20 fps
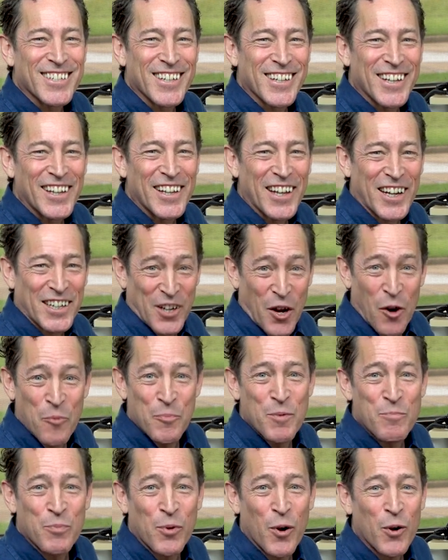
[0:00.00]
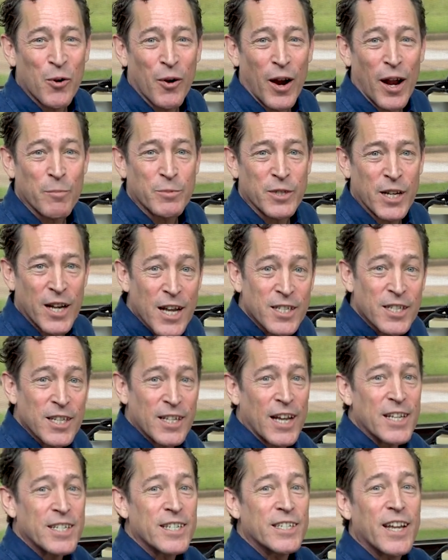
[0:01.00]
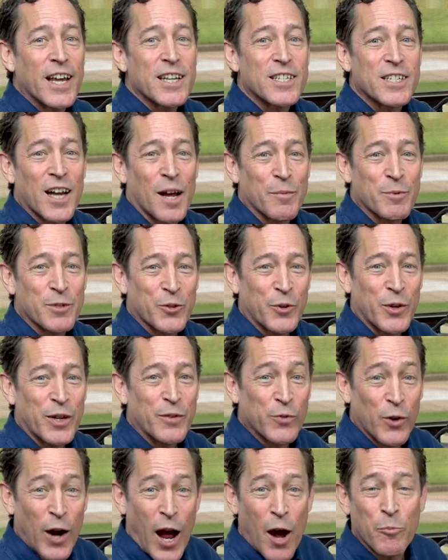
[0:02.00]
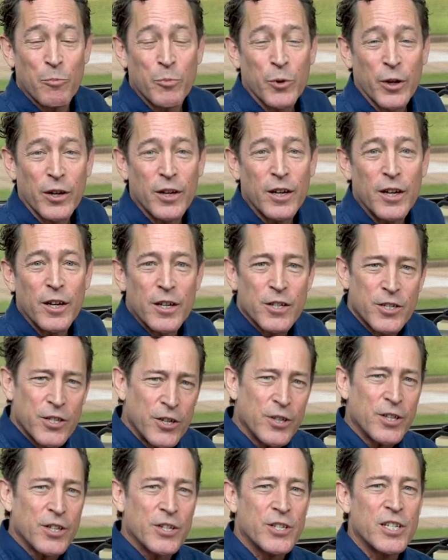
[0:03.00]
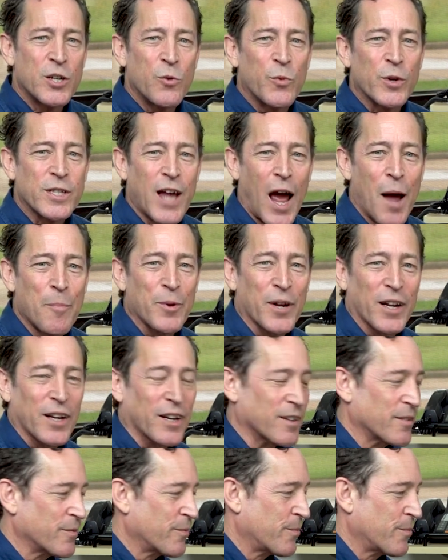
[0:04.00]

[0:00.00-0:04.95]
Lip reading: to click to open programs and has a nice desktop screen for output, so you can see what's happening.